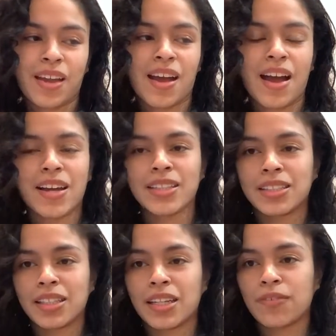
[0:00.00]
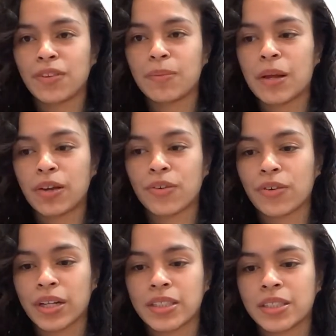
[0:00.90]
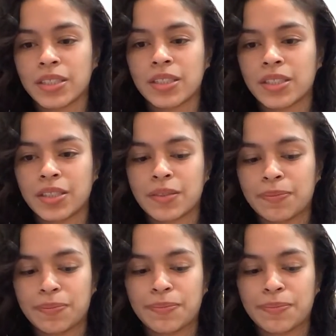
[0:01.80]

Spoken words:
How did Selena feel about Chris?